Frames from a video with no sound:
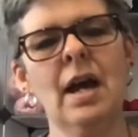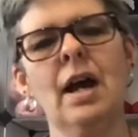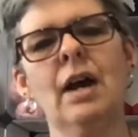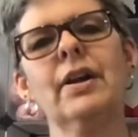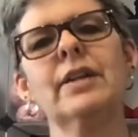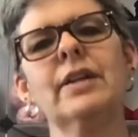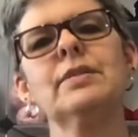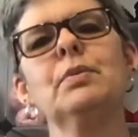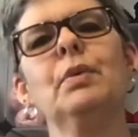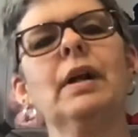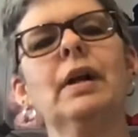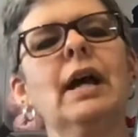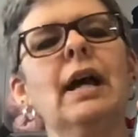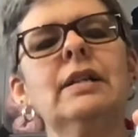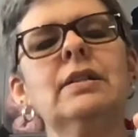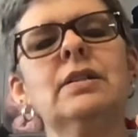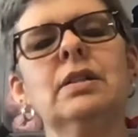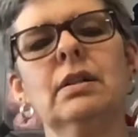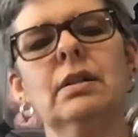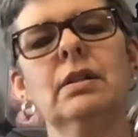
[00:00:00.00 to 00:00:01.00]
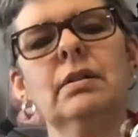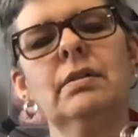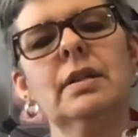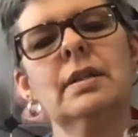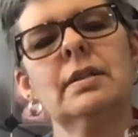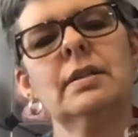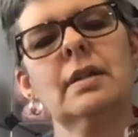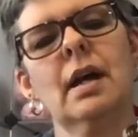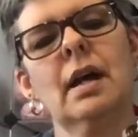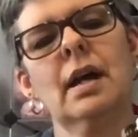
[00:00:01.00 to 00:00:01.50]
Okay, so what I do
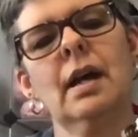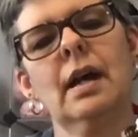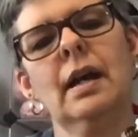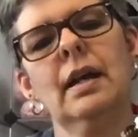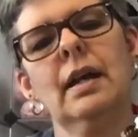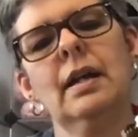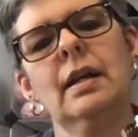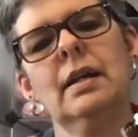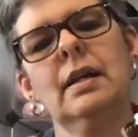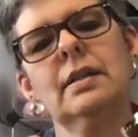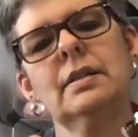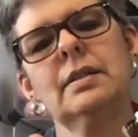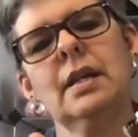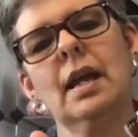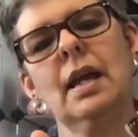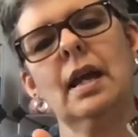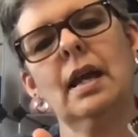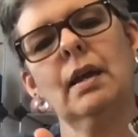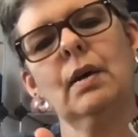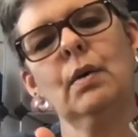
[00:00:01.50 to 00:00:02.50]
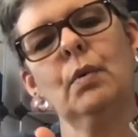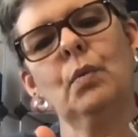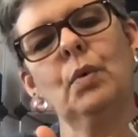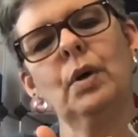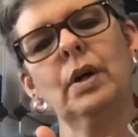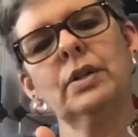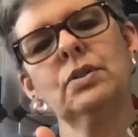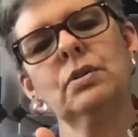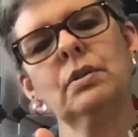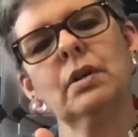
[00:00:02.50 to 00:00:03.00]
is I take
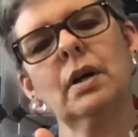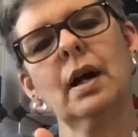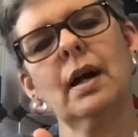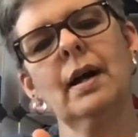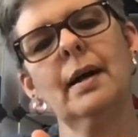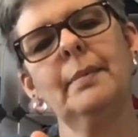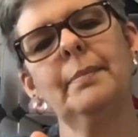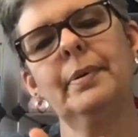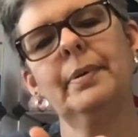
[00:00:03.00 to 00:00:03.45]
one drop